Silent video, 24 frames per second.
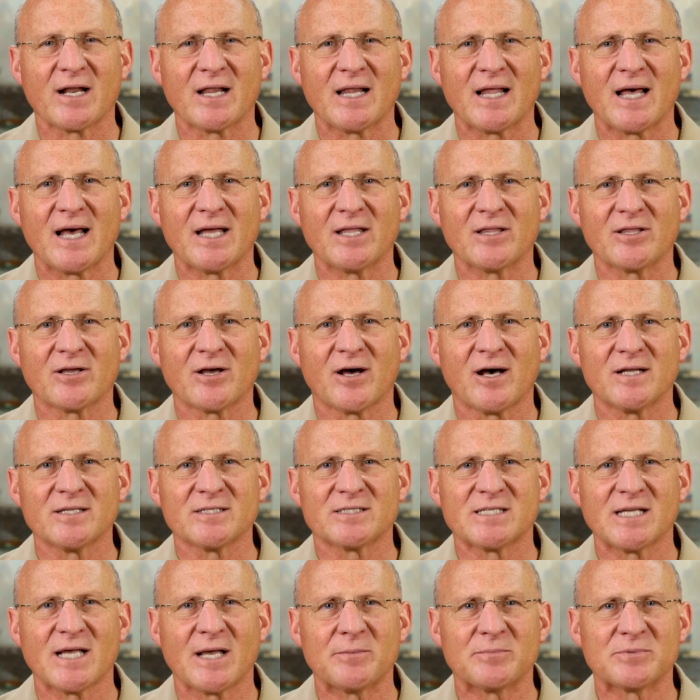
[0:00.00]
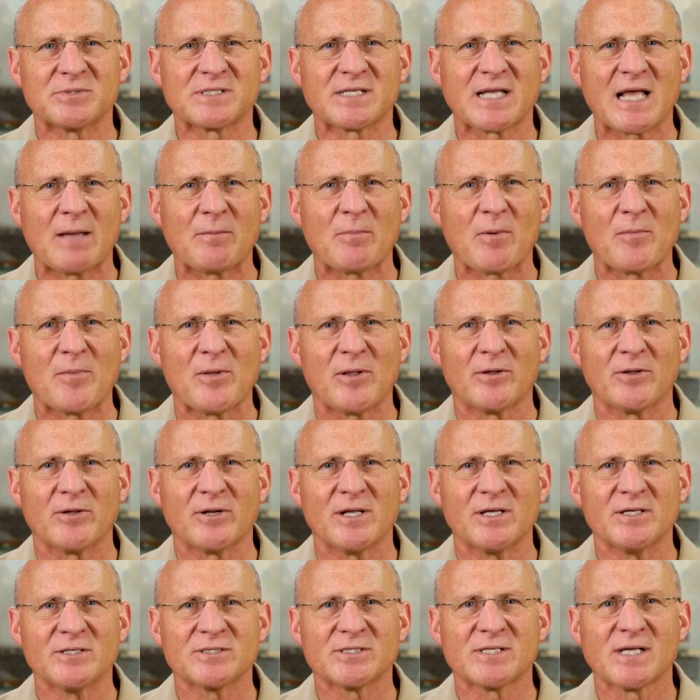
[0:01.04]
align concepts,
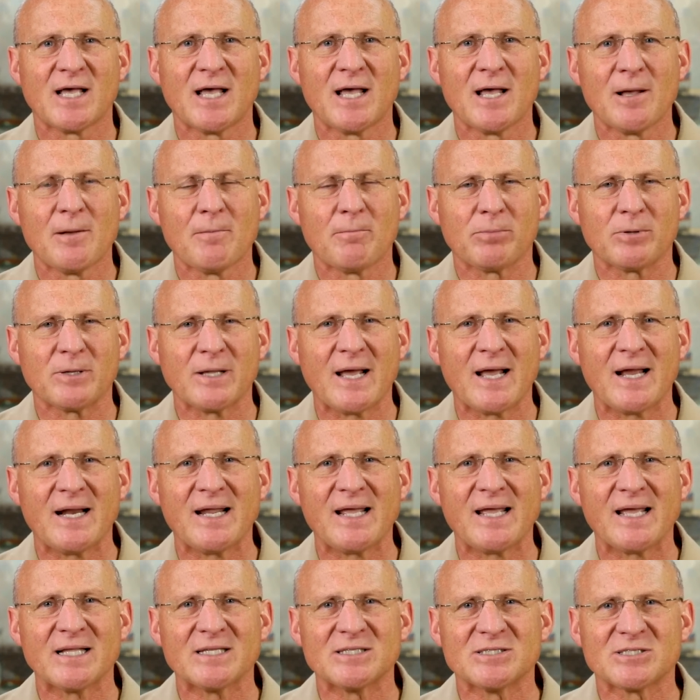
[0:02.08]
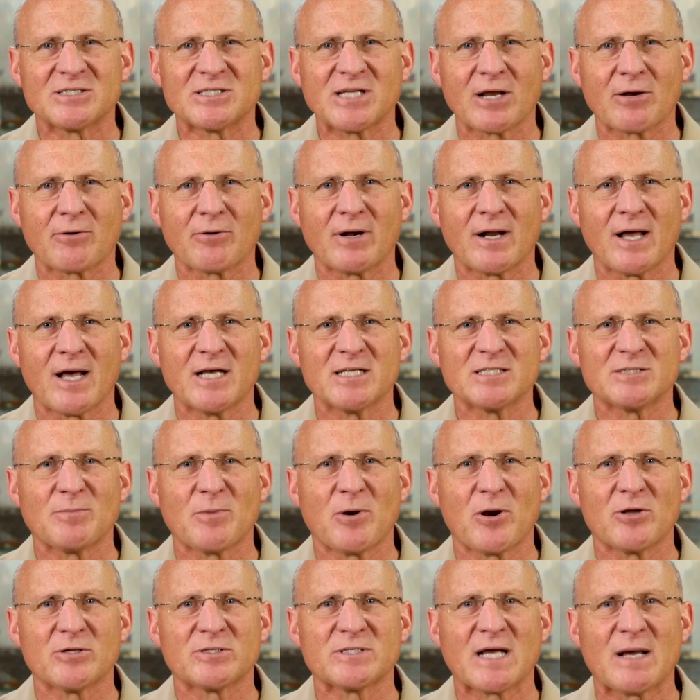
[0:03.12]
capabilities, planning and synchronized
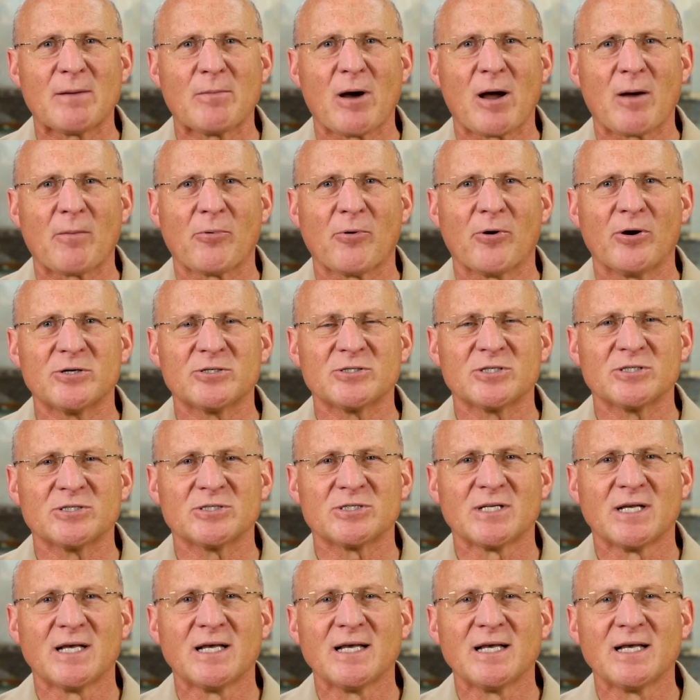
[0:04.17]
maritime operations